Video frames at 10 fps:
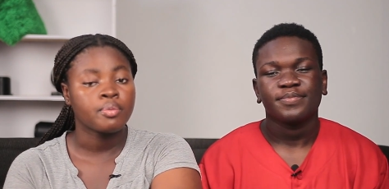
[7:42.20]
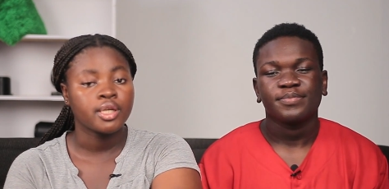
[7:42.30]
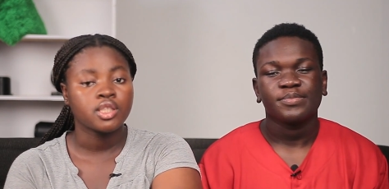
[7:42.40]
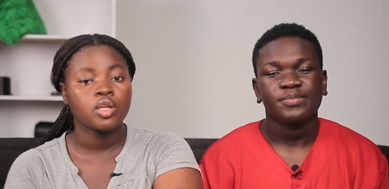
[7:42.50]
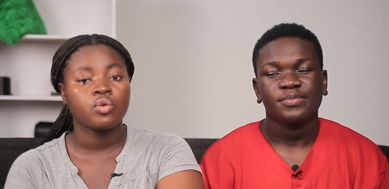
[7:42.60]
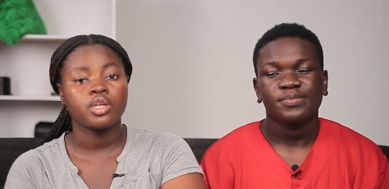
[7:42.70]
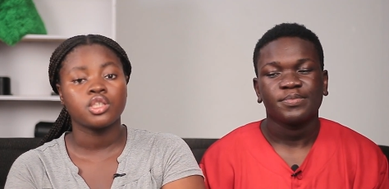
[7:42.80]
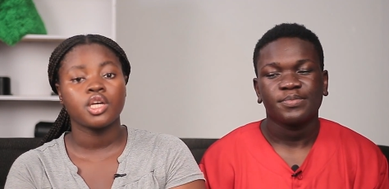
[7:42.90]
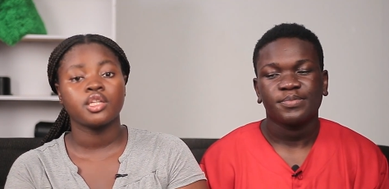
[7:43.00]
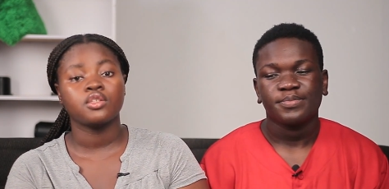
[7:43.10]
Speaker 1: to my channel, and
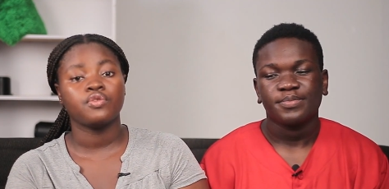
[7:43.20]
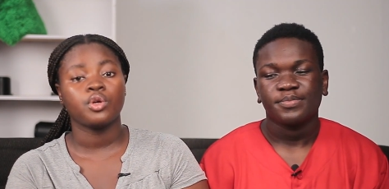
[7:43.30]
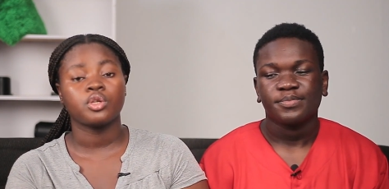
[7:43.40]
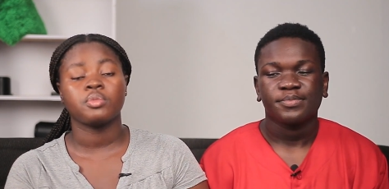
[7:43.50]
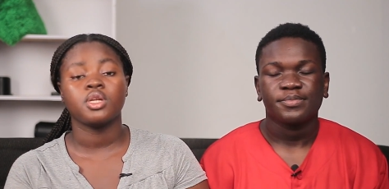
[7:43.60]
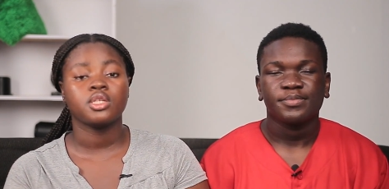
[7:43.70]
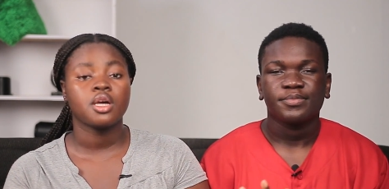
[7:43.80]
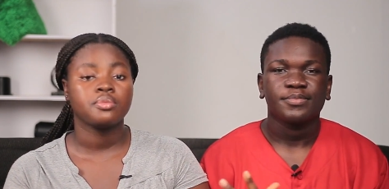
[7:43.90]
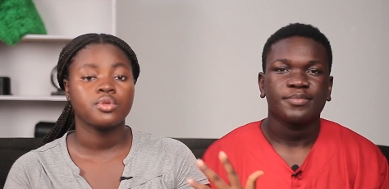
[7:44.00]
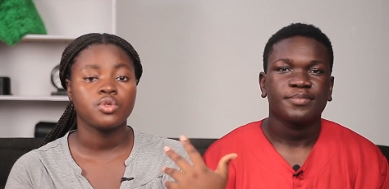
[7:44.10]
share this video as many
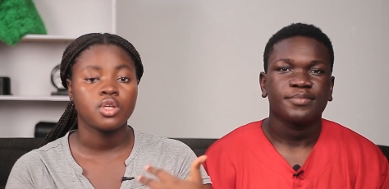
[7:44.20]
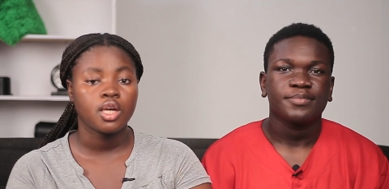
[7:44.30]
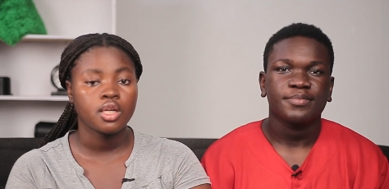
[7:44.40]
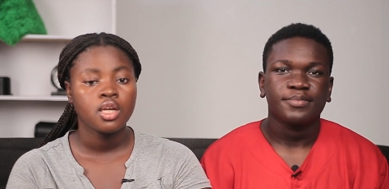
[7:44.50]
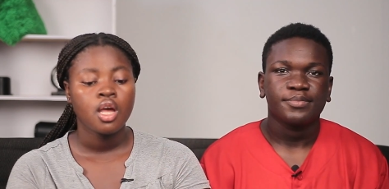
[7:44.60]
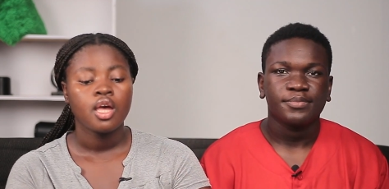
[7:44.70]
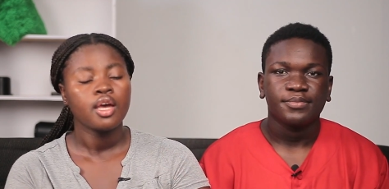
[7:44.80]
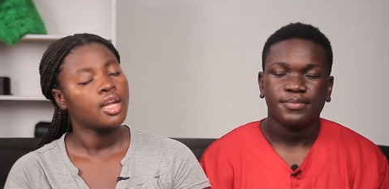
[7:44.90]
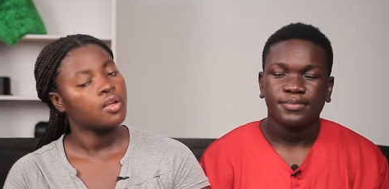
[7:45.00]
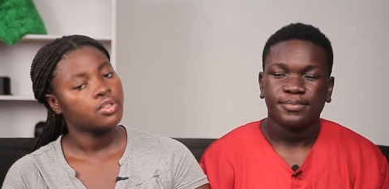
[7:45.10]
times as you can.
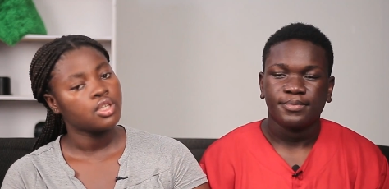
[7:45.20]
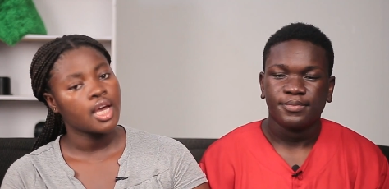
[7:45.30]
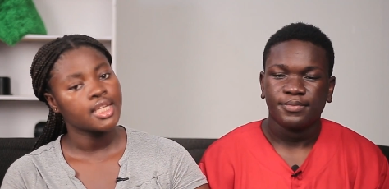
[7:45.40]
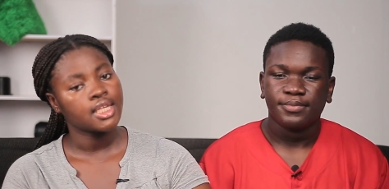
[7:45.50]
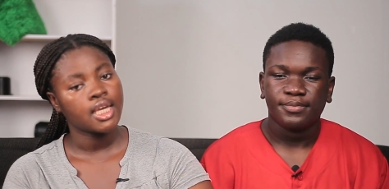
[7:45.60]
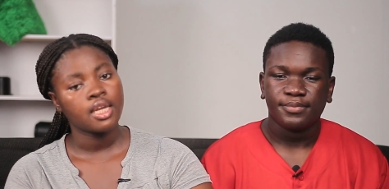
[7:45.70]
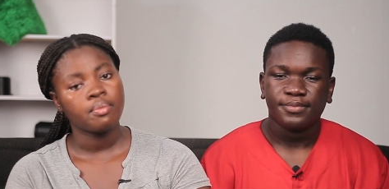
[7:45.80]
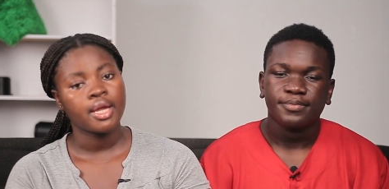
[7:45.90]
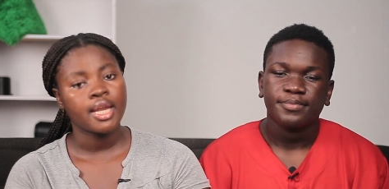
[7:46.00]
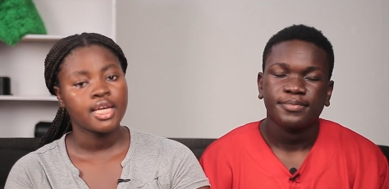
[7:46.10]
And I'll see you guys again in
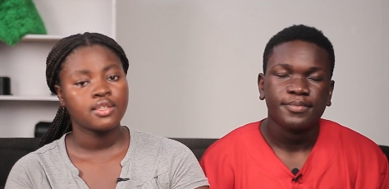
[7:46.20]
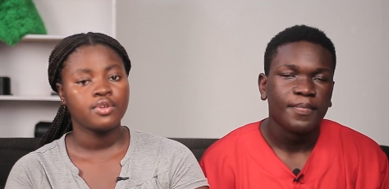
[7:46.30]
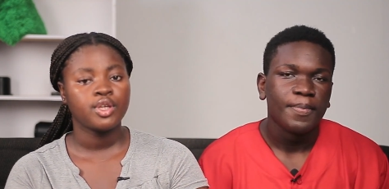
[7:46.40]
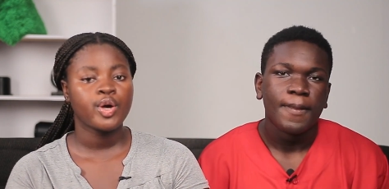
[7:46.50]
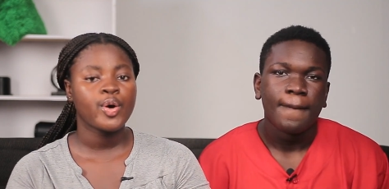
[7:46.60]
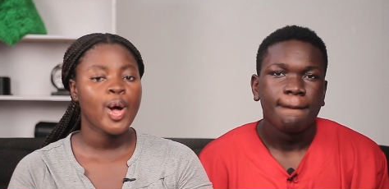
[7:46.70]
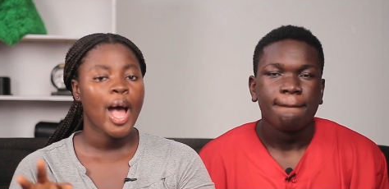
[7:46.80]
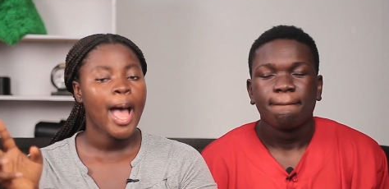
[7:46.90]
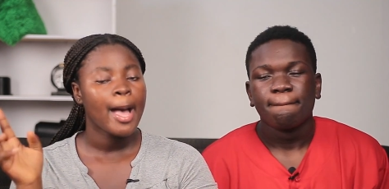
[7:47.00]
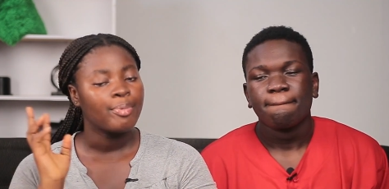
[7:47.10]
my next video.
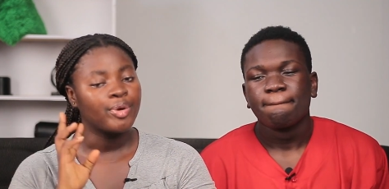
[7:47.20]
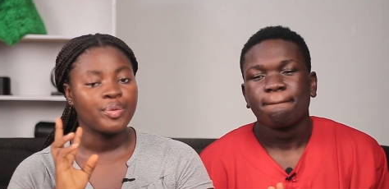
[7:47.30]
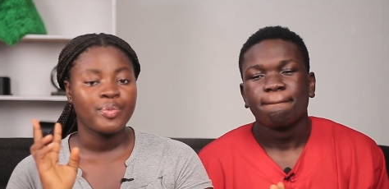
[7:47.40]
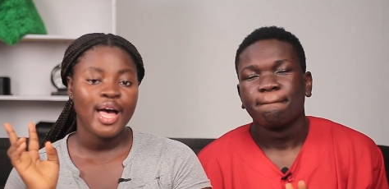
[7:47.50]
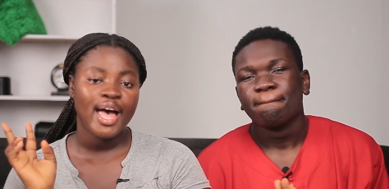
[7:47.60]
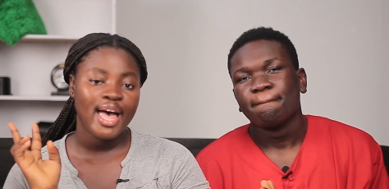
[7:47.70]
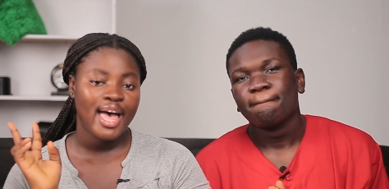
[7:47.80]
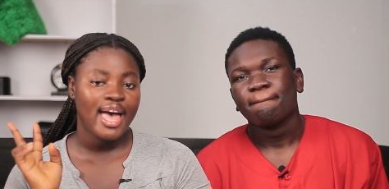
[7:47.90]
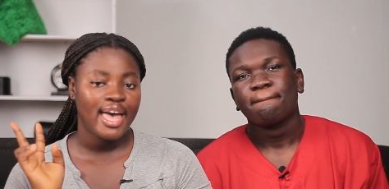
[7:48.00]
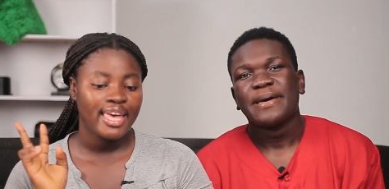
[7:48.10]

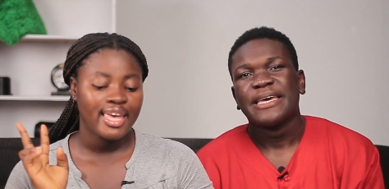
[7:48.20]
Bye-bye.